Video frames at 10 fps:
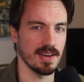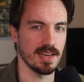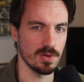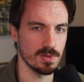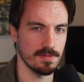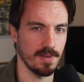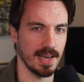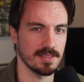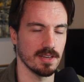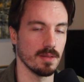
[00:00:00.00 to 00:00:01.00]
and
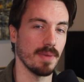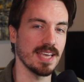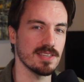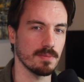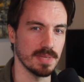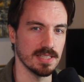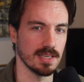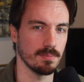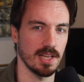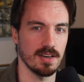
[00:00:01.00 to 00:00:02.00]
useEffect are the basic building
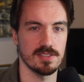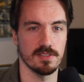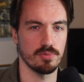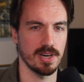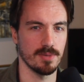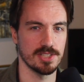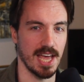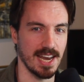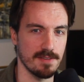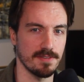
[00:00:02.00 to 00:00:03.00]
blocks of pretty much
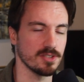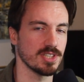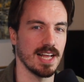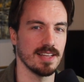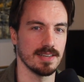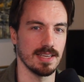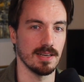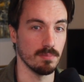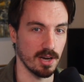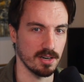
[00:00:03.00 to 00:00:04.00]
any functionality in
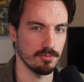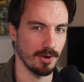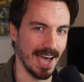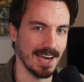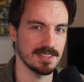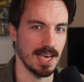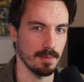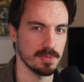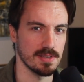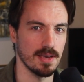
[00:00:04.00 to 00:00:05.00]
modern React
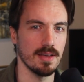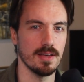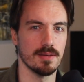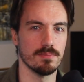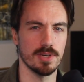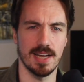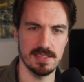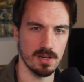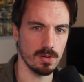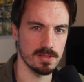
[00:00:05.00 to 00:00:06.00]
apps. But has it
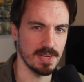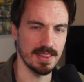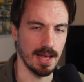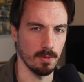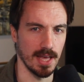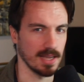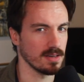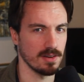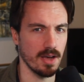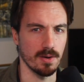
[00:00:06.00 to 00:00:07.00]
always been that way?
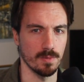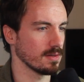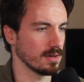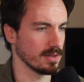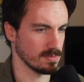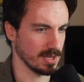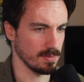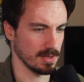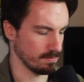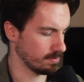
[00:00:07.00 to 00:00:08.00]
No. Oh, there's meant to be
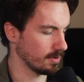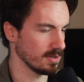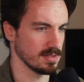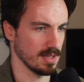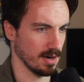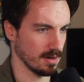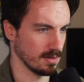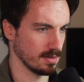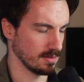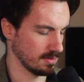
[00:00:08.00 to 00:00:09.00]
a pause there.
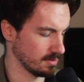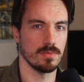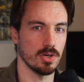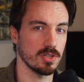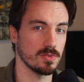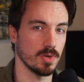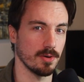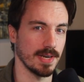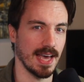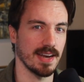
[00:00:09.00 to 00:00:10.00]
Hooks were
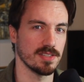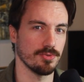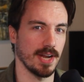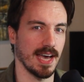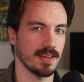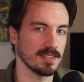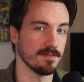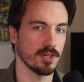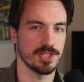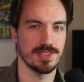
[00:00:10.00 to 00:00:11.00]
only added to React in
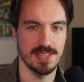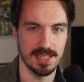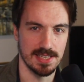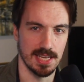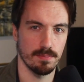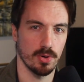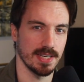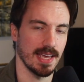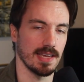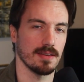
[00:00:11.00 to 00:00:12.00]
version
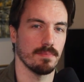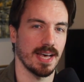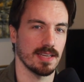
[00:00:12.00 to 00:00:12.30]
16.8 back in